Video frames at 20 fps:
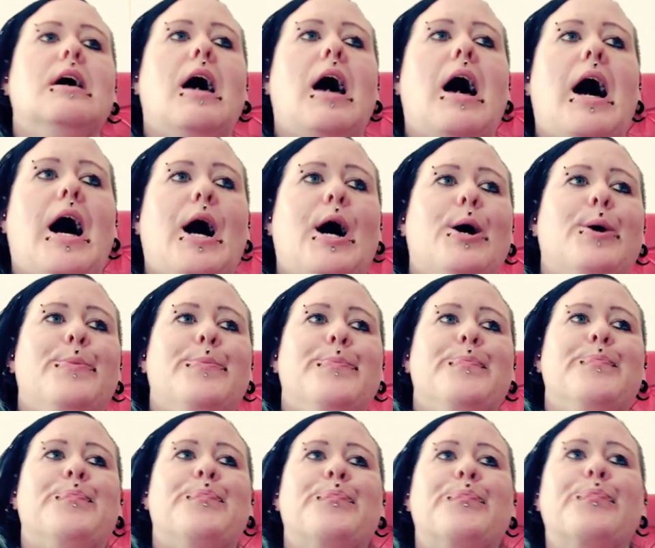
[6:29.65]

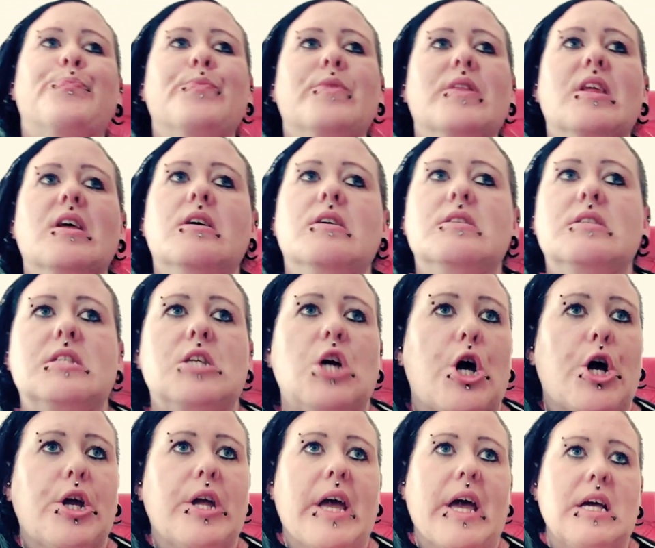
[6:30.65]
So
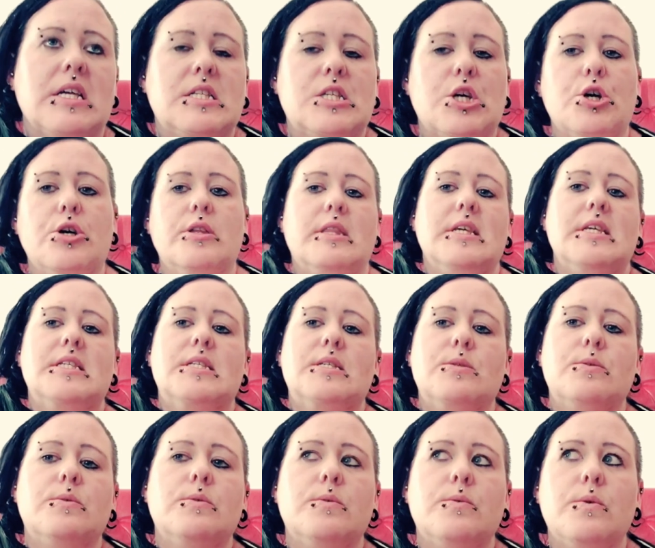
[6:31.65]
yeah, so
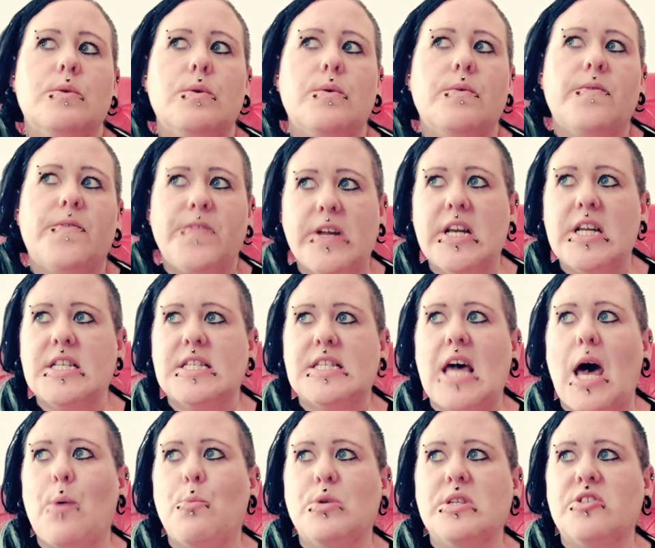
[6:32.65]
this fitness
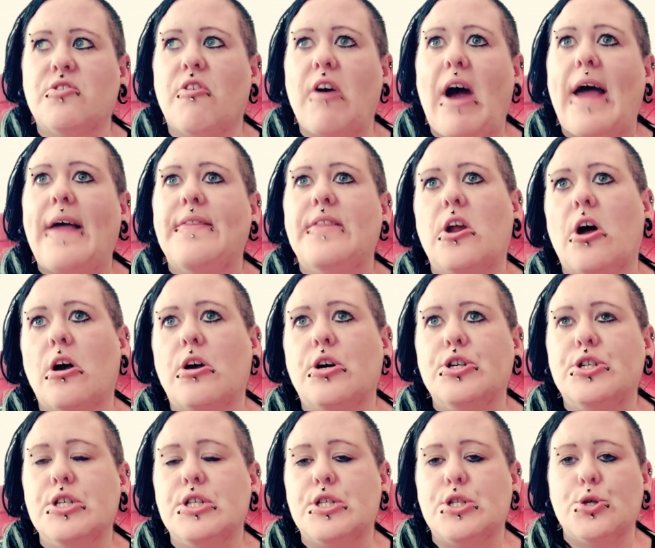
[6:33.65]
app was great that I
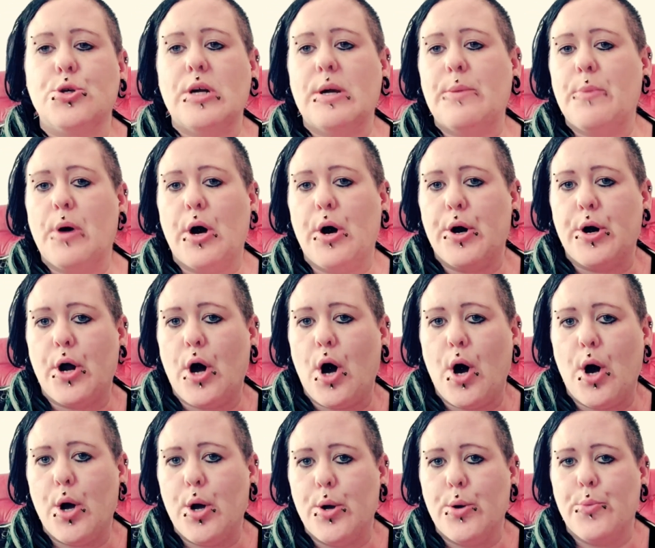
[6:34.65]
could just do in my own
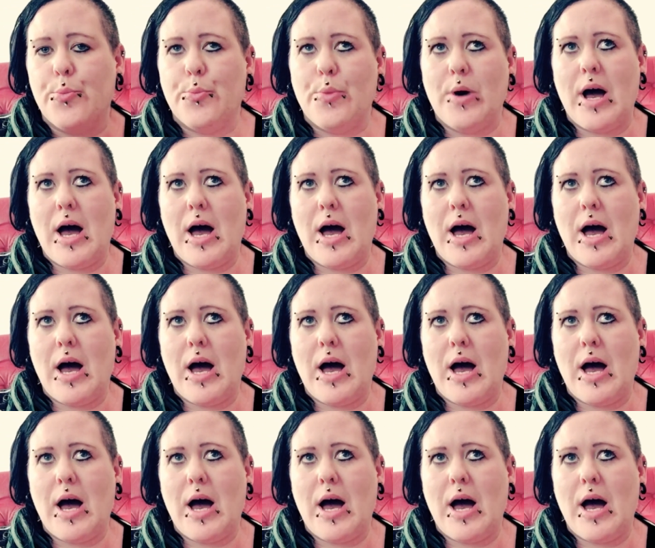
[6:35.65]
home.